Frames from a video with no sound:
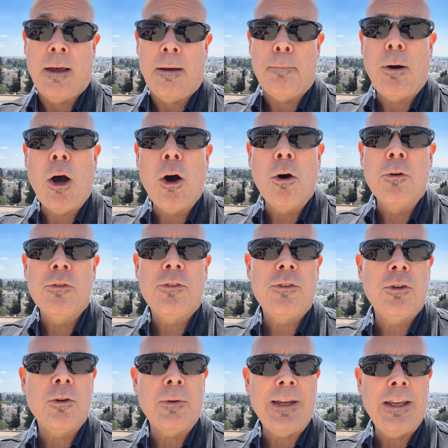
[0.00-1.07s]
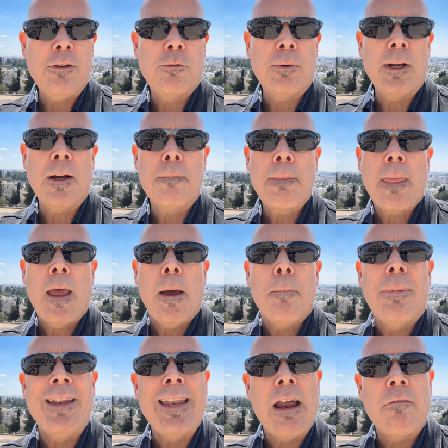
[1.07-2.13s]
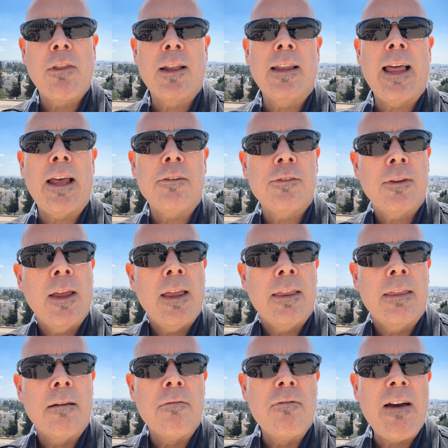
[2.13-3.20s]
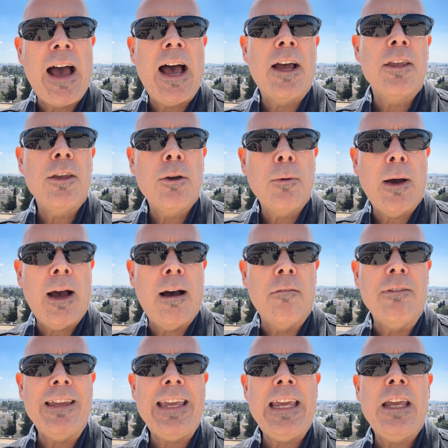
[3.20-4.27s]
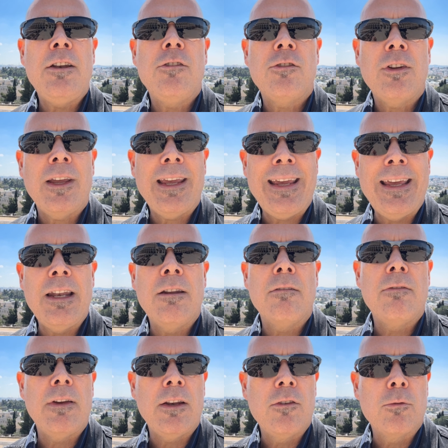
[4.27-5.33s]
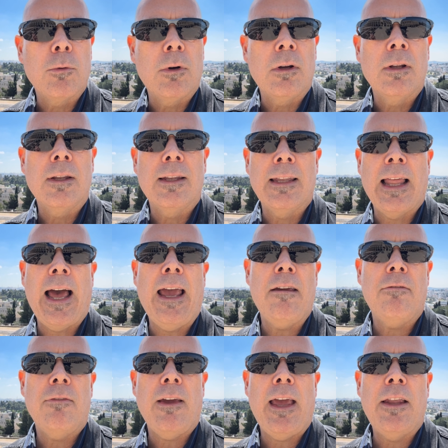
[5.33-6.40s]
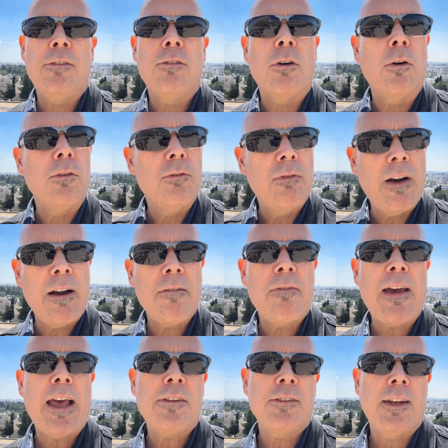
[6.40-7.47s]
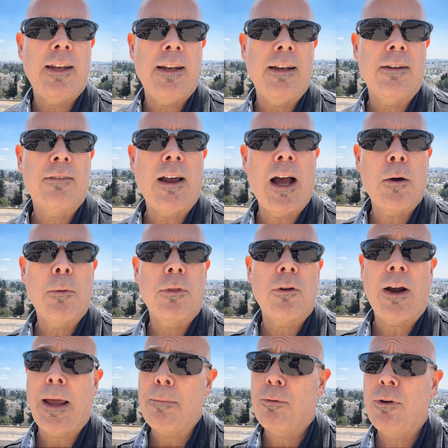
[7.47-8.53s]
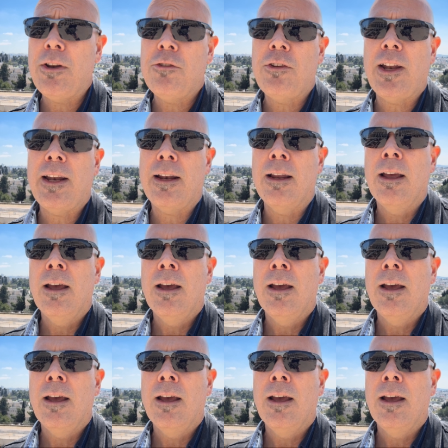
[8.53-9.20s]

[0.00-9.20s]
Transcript: pose to Israel, but nevertheless, the value of each individual life. And so it was very fascinating to talk with her. I appreciated